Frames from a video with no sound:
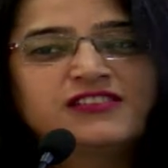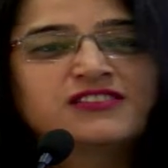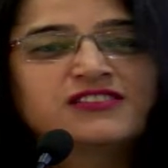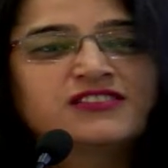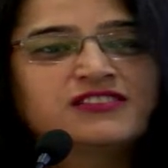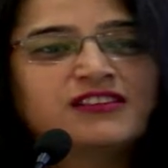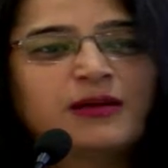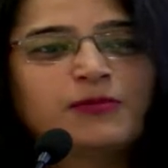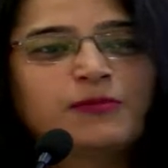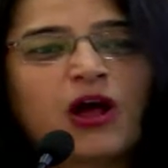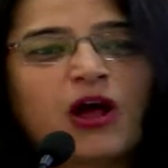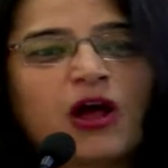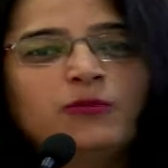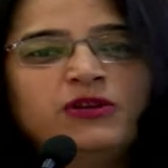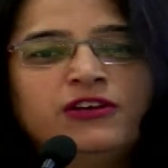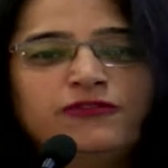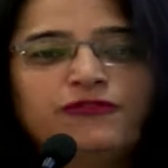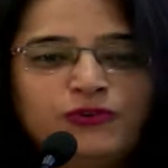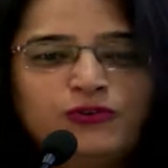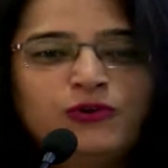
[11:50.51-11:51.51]
I mean, how many of
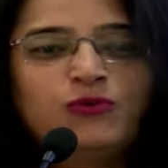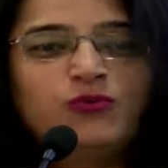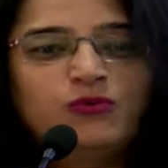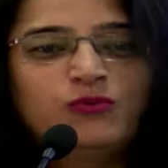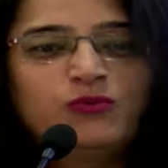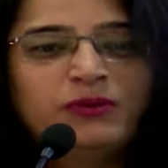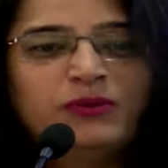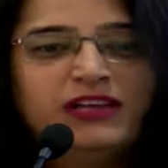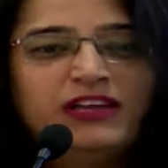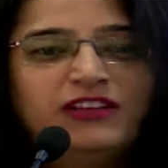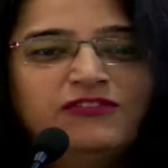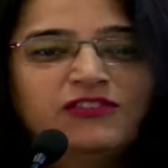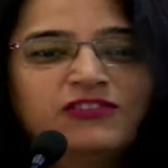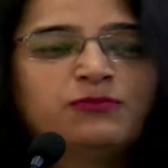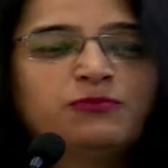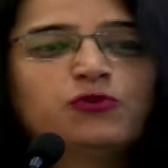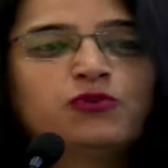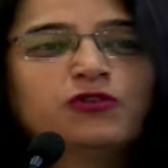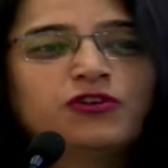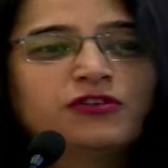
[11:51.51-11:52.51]
you believe in the
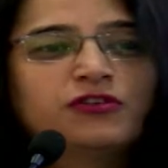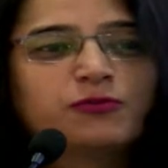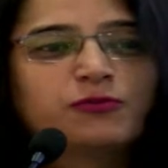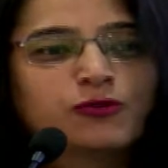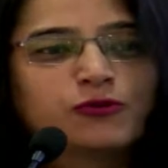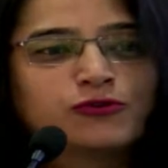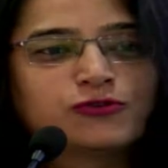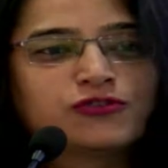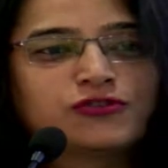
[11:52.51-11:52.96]
prudent approach?